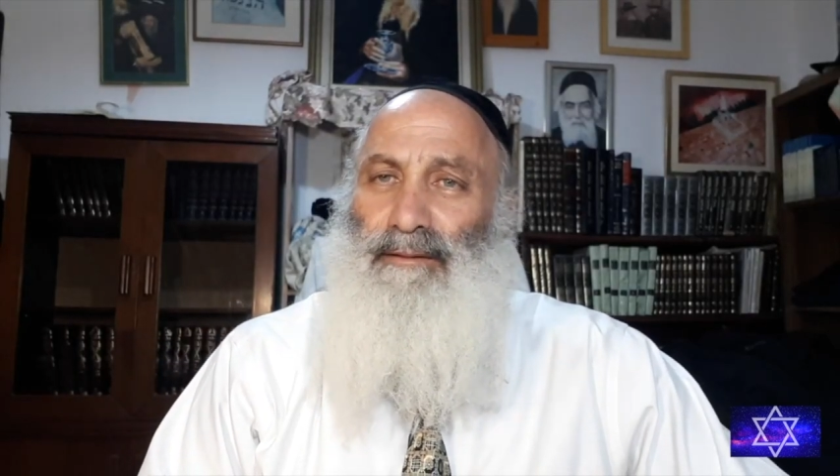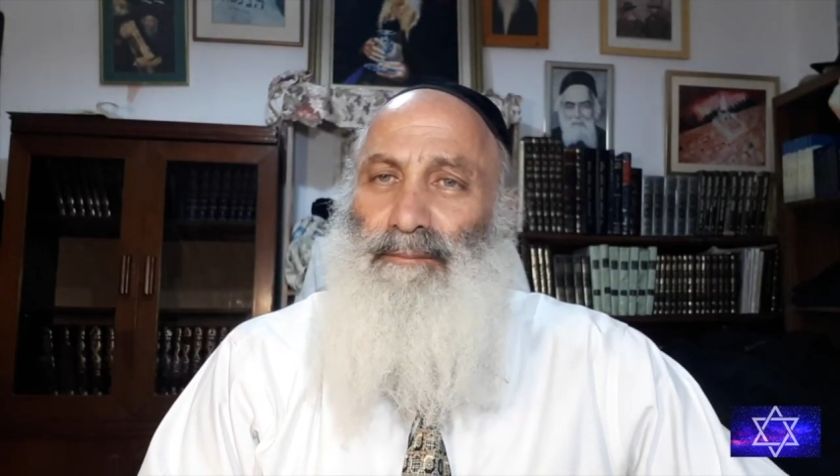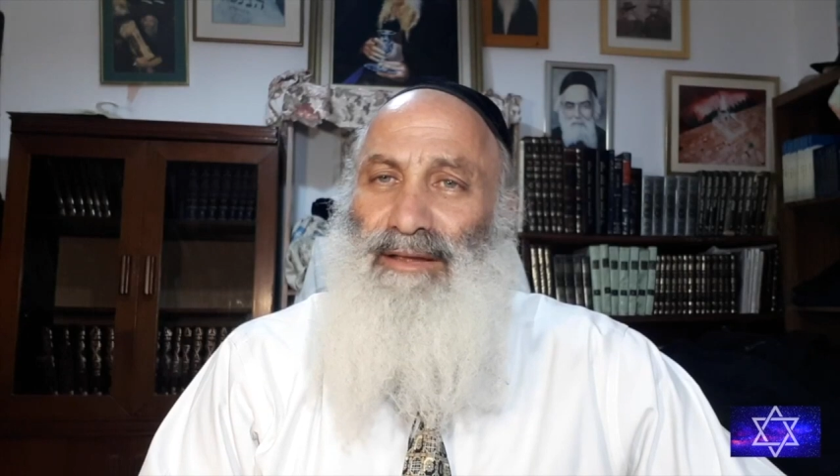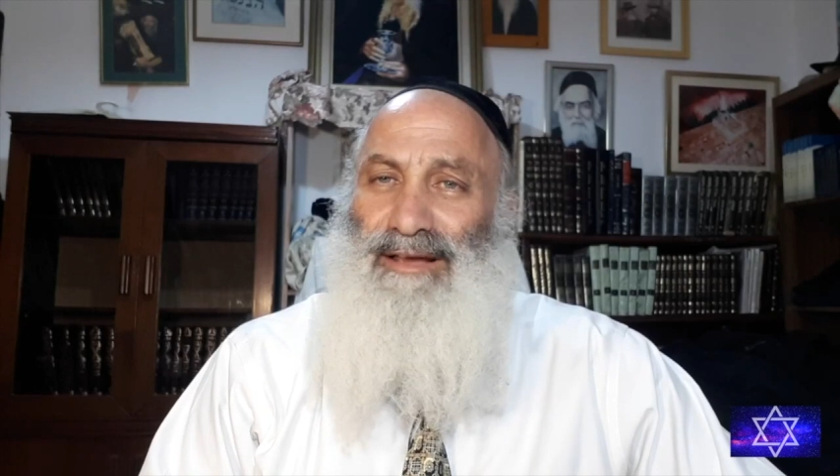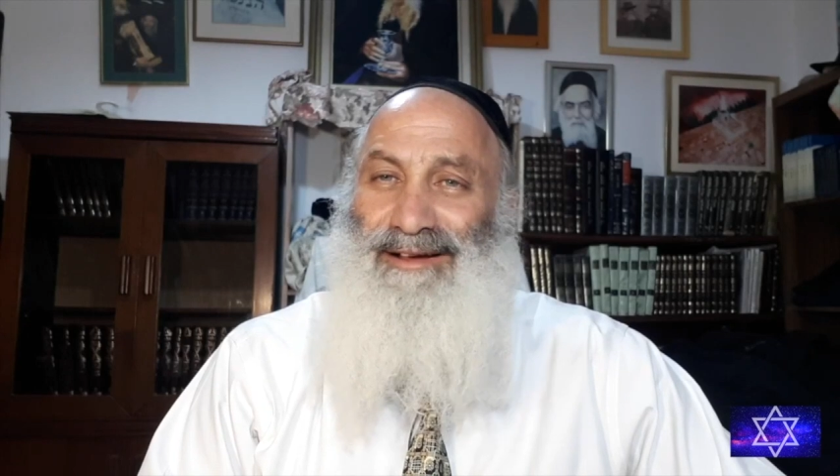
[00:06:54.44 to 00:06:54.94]

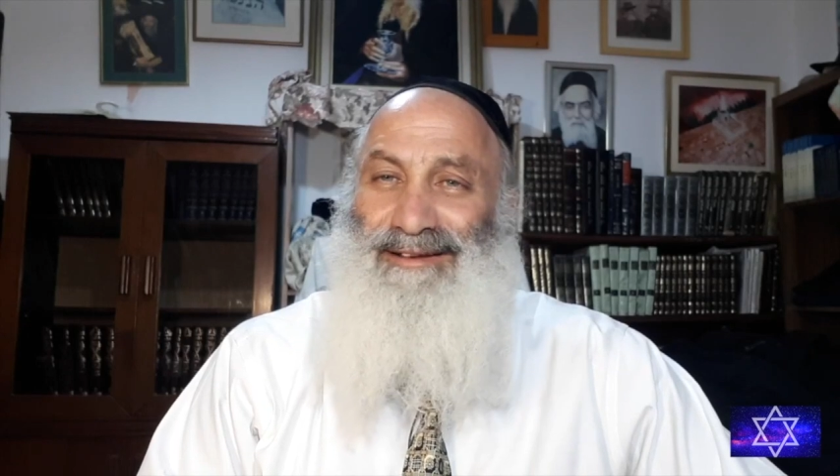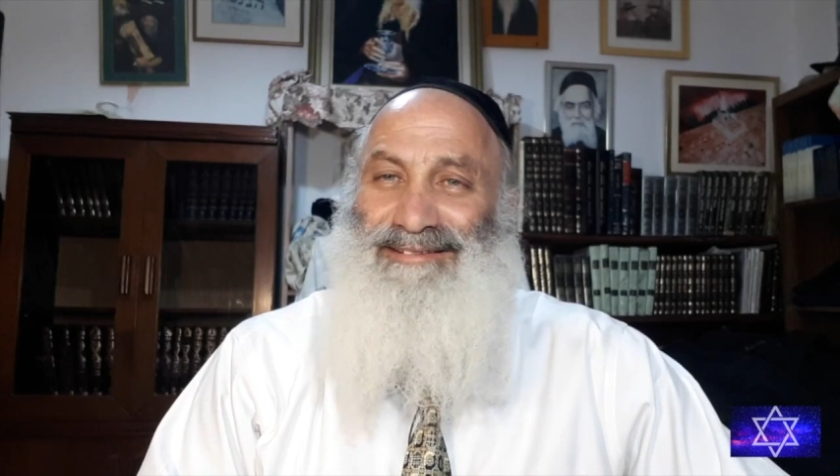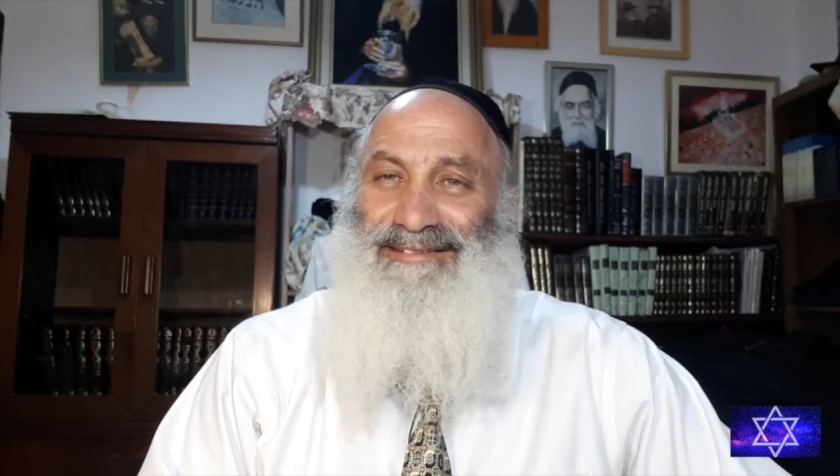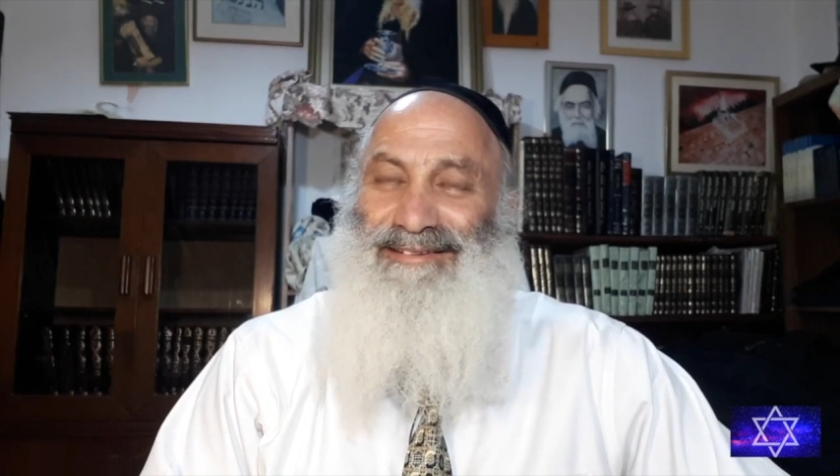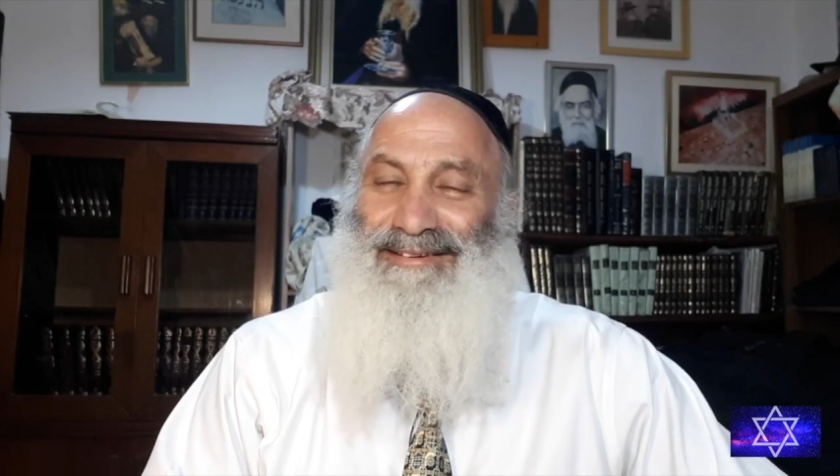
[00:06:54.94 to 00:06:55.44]

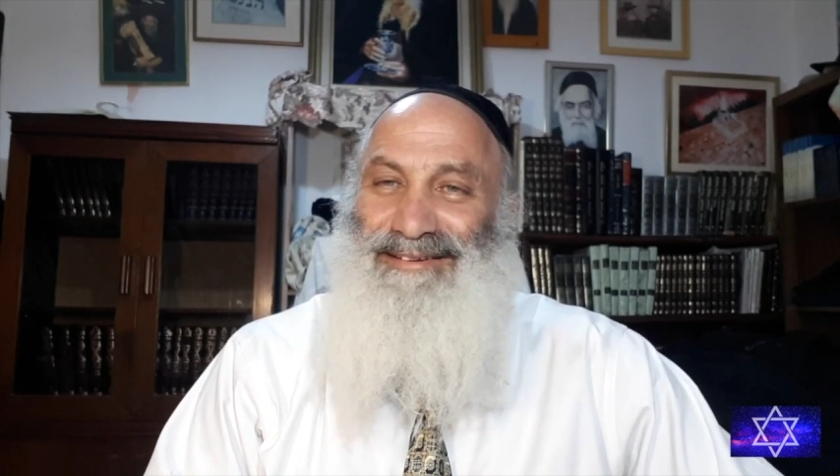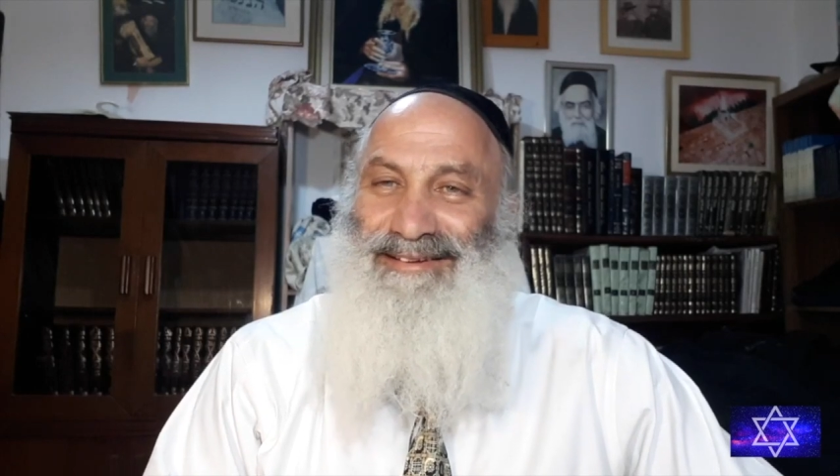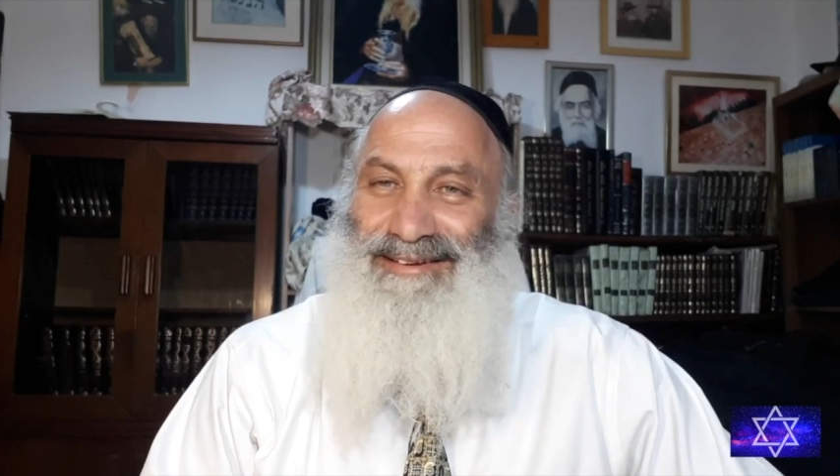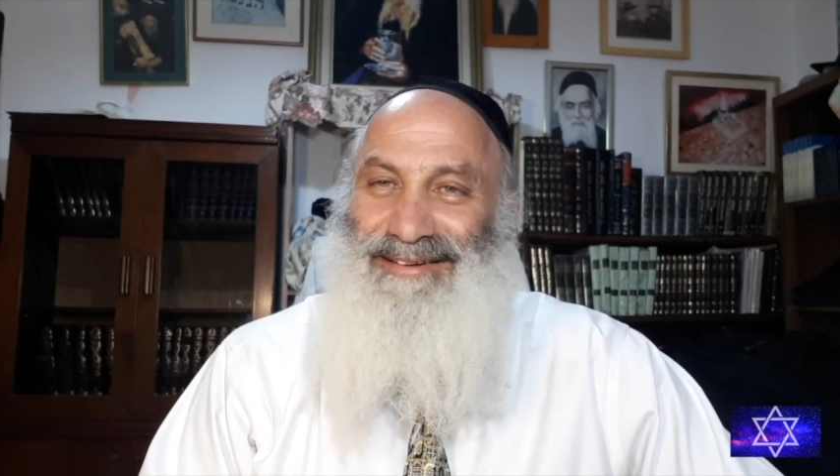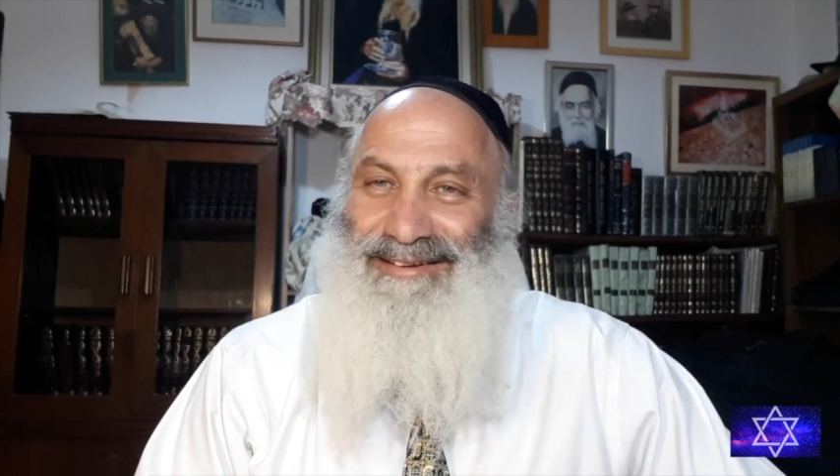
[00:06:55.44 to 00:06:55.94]
Because
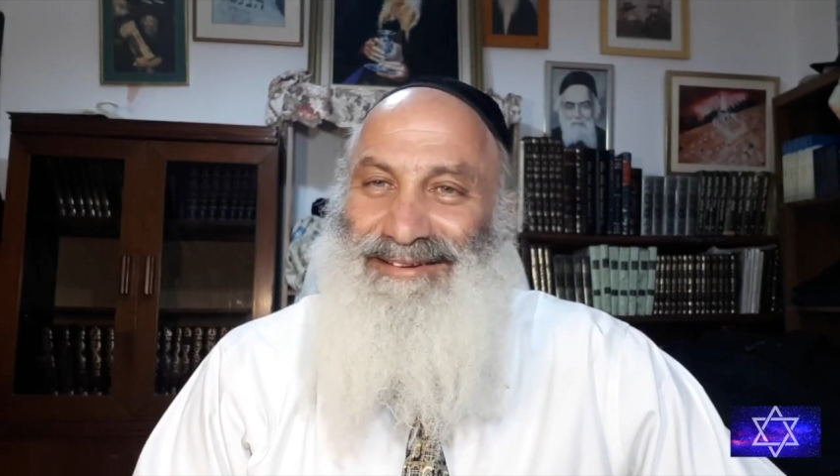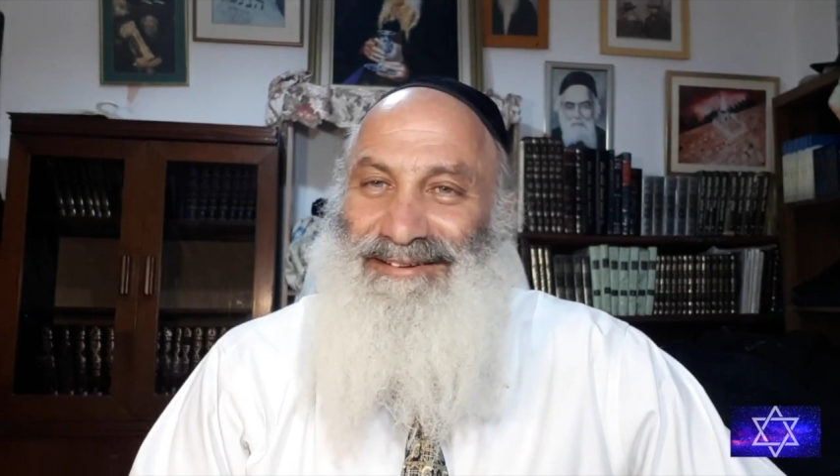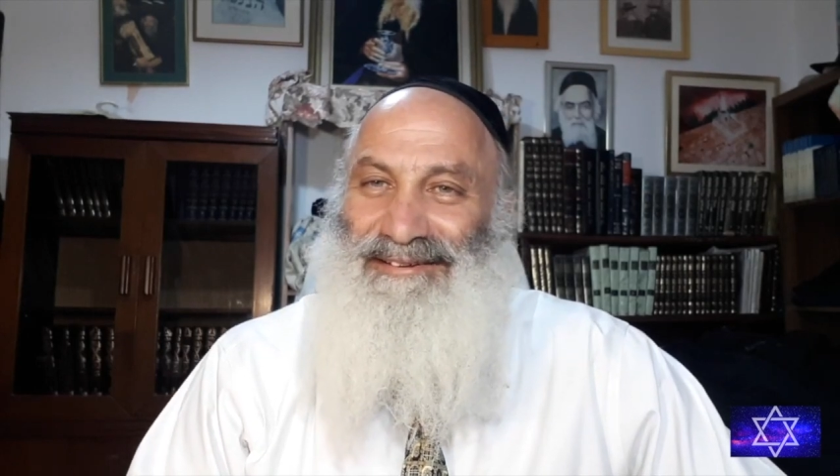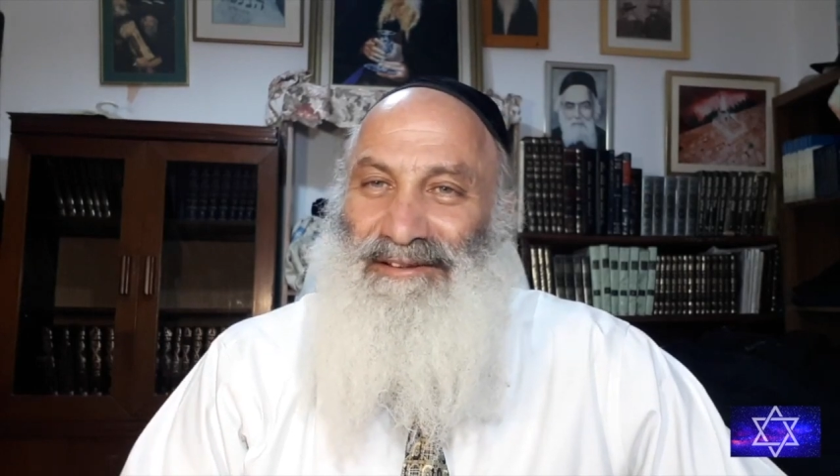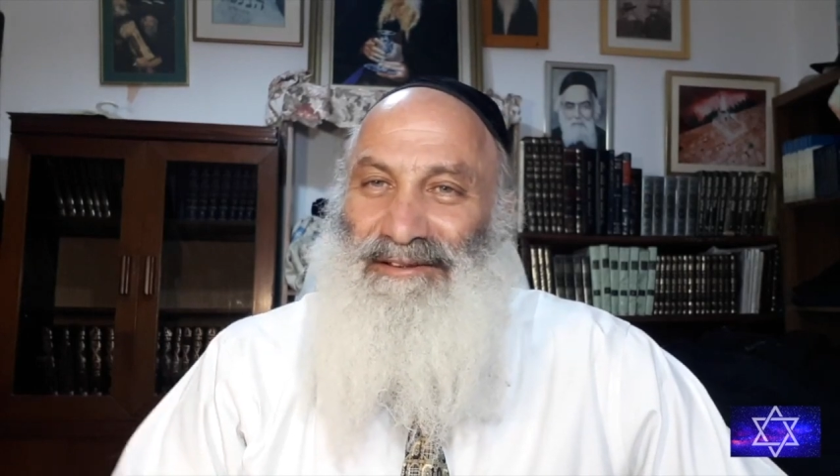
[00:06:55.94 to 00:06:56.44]

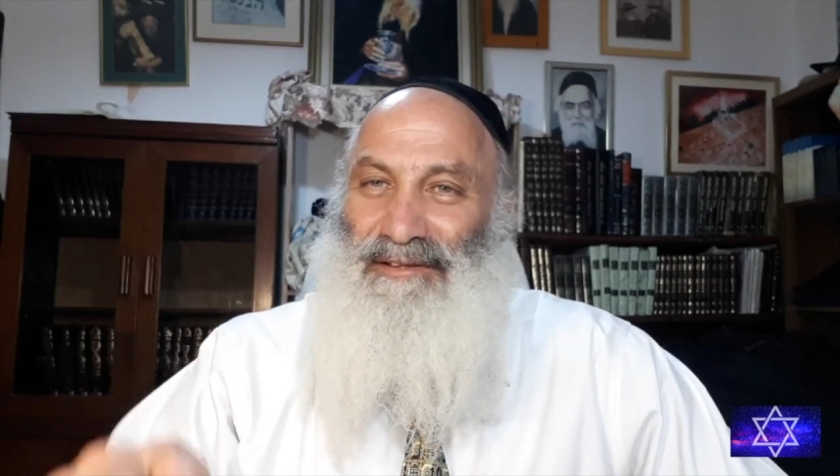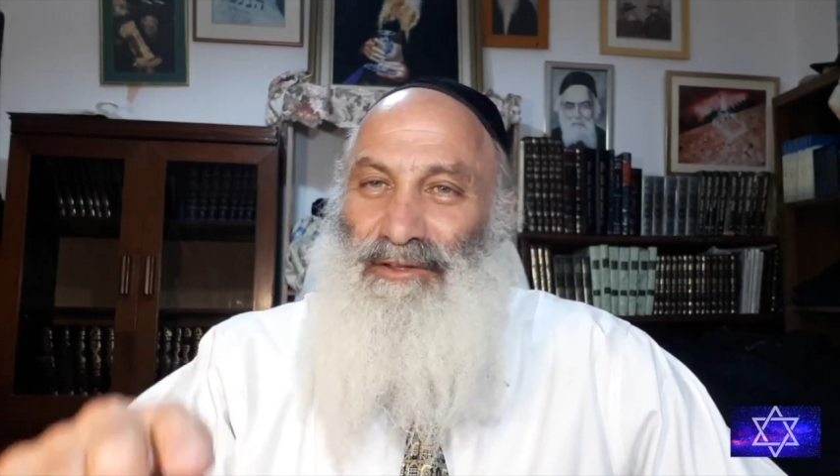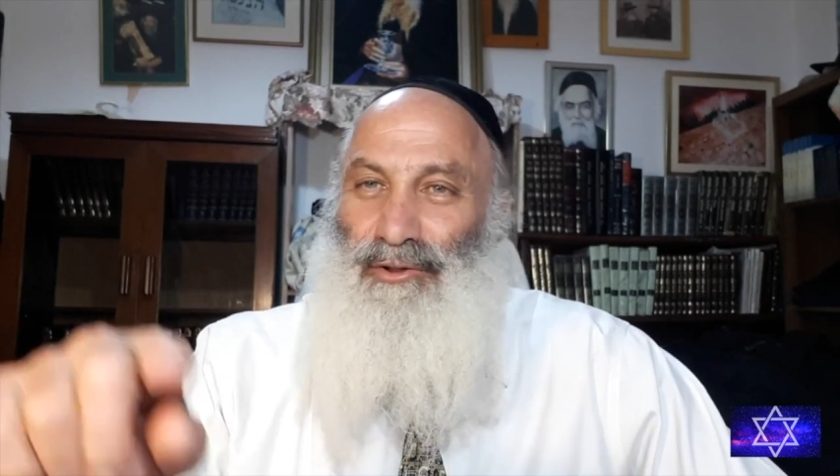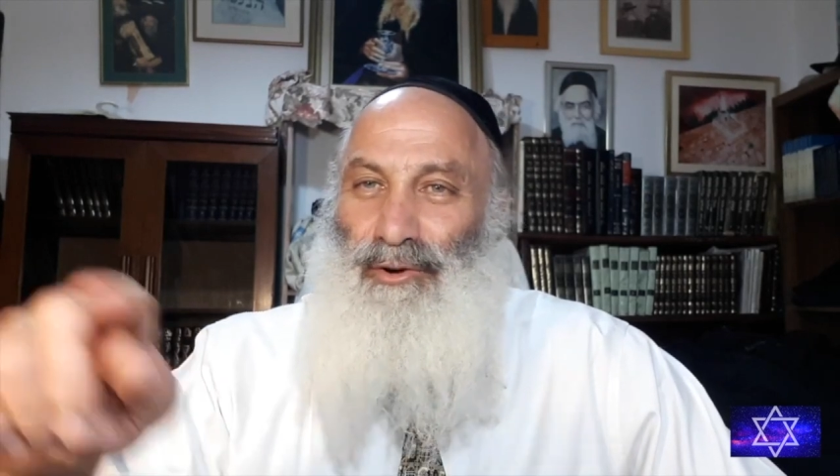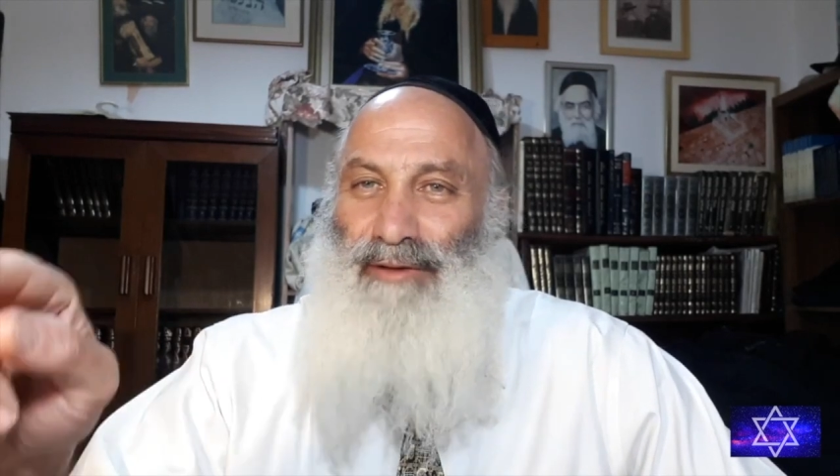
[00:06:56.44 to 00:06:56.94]
your